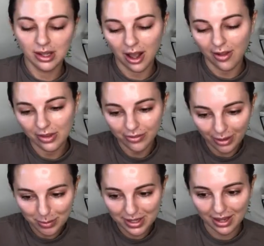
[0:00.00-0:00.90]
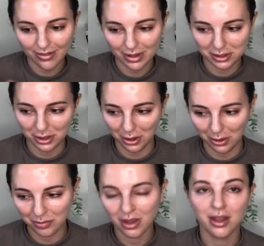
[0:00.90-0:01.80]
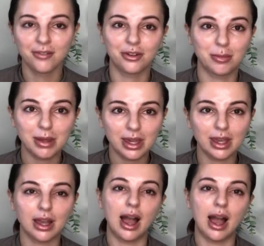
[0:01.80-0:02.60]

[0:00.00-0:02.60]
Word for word: On the flip side of this though, for me,